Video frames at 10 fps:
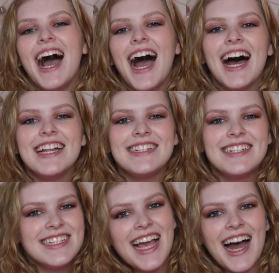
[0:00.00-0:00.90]

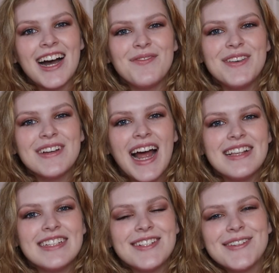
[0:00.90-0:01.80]
And yeah, I hope you
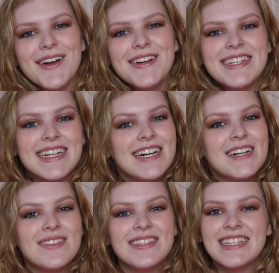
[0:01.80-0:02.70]
guys enjoyed, and I
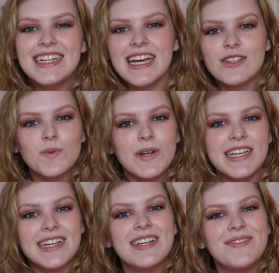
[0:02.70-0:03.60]
hope to see you next
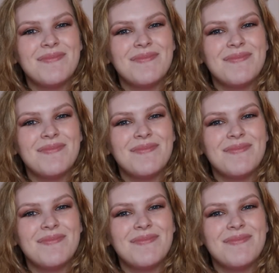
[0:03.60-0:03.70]
week.